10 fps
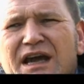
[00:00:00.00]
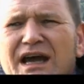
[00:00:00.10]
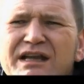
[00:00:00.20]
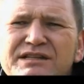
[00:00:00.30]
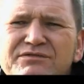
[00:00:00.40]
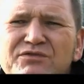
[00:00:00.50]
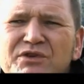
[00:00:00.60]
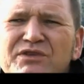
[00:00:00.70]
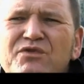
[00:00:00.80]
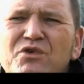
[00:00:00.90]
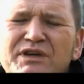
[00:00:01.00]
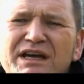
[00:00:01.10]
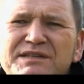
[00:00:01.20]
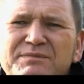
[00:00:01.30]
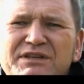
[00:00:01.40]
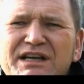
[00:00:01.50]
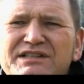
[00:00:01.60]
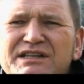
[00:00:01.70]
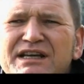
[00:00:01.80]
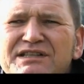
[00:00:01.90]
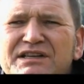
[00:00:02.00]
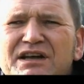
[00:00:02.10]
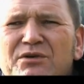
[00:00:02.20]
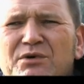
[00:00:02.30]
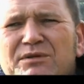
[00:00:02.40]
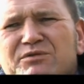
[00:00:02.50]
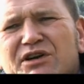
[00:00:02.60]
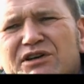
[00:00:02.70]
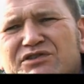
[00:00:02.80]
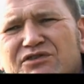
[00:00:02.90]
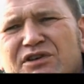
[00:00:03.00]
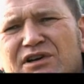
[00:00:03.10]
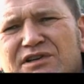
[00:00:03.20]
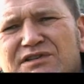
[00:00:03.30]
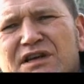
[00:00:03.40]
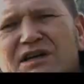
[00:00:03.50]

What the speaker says: and 44 days protection against another worm, Trichostrongylus.